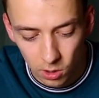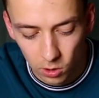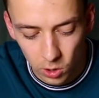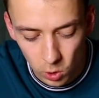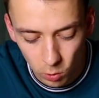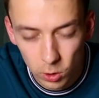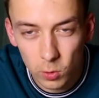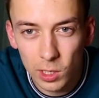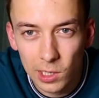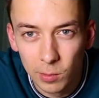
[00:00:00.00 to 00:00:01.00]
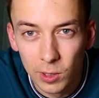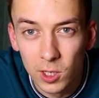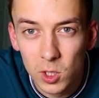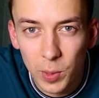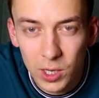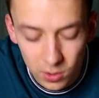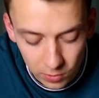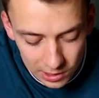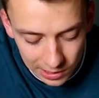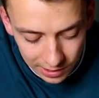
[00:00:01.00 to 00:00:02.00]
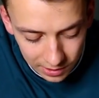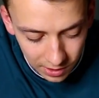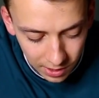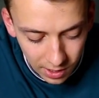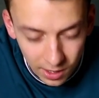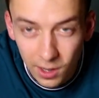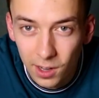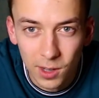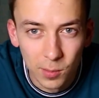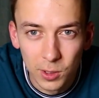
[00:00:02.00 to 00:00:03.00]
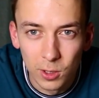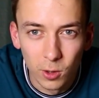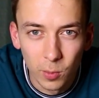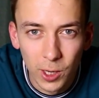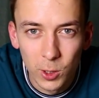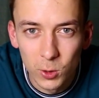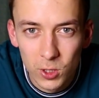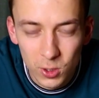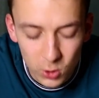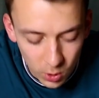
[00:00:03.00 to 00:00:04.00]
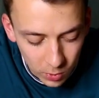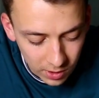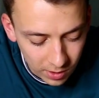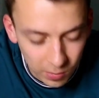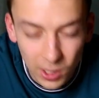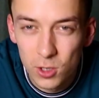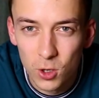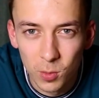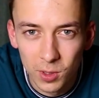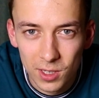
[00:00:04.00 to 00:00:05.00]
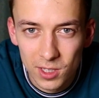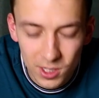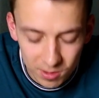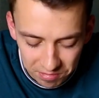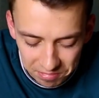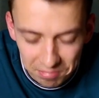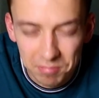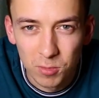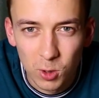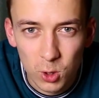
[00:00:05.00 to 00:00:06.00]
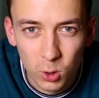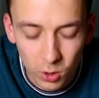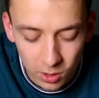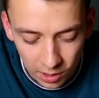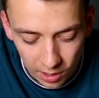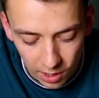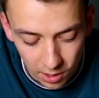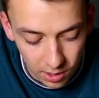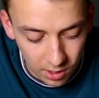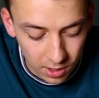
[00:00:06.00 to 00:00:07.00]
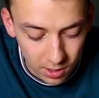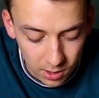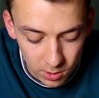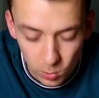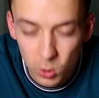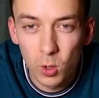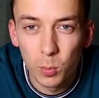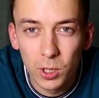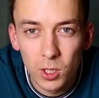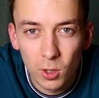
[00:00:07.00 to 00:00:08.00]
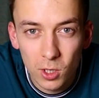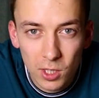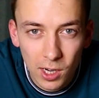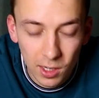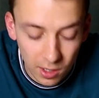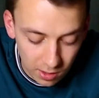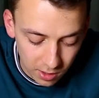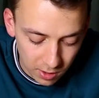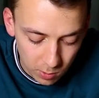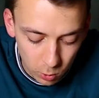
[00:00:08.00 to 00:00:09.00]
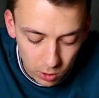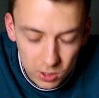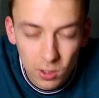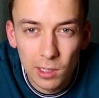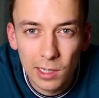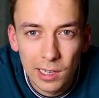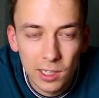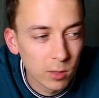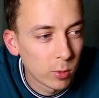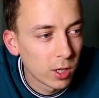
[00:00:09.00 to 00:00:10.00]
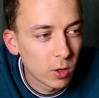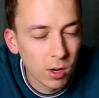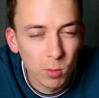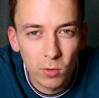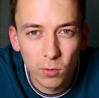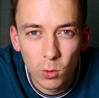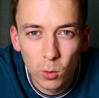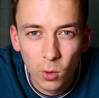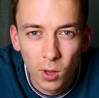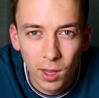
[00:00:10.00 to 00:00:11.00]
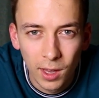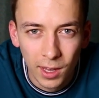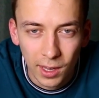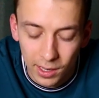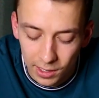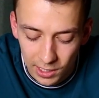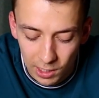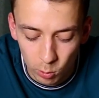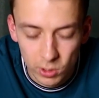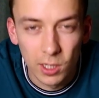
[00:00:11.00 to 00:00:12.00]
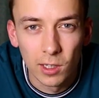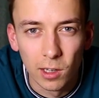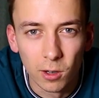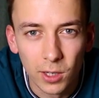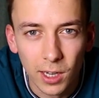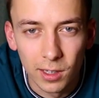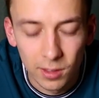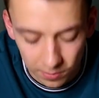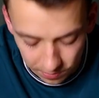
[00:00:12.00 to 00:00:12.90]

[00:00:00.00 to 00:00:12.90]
Okay, so I want to read a little bit the specs of this light, but the whole manual is in German and my German is not so good. So I'm just going to put this to the side. I'm going to install it later when the aquarium is full, and then we'll take another look at it.